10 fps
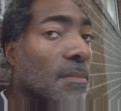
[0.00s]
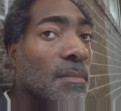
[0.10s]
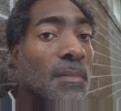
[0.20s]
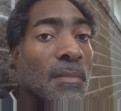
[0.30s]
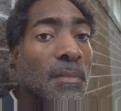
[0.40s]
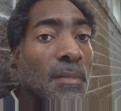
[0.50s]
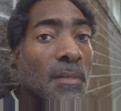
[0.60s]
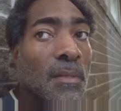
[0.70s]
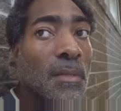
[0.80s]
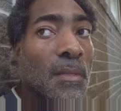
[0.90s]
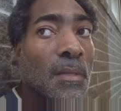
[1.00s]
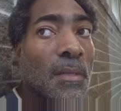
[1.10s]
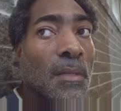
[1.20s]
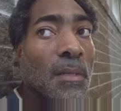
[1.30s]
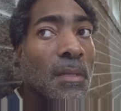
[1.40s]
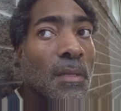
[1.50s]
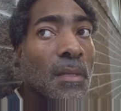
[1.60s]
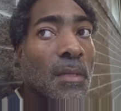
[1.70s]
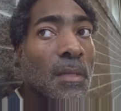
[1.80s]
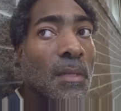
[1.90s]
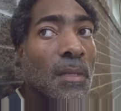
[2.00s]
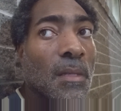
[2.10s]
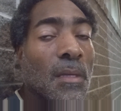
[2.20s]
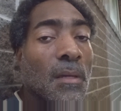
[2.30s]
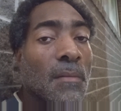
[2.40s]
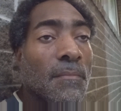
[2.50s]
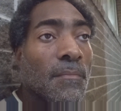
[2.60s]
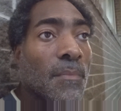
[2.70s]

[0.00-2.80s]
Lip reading: (no one is talking)